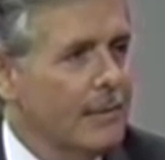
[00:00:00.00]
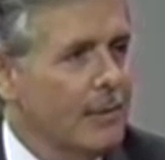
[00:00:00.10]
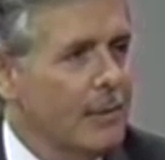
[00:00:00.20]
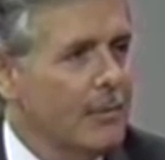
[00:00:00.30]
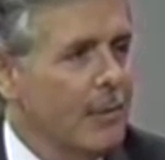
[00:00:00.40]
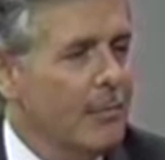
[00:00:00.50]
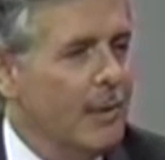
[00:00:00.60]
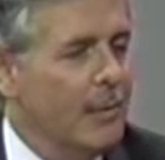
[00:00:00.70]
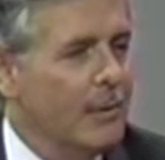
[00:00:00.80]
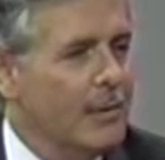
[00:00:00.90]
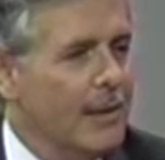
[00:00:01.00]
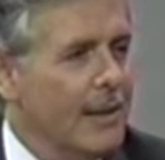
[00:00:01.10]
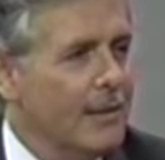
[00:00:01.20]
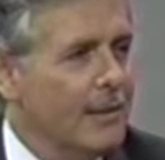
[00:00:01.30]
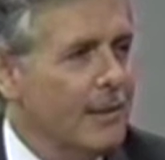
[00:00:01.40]
newspaper, and I went
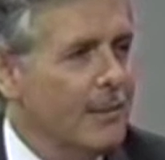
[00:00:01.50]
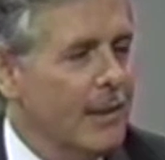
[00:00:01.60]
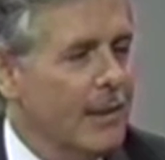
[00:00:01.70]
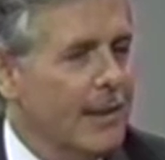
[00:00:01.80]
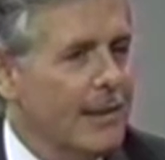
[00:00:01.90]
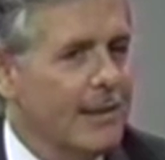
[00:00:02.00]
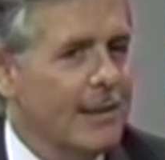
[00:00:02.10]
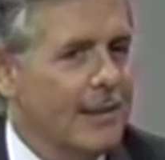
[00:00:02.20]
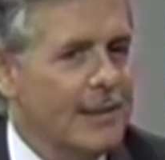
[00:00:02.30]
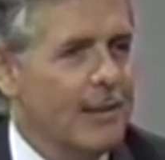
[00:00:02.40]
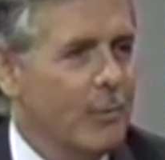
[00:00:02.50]
down to and then he suddenly said,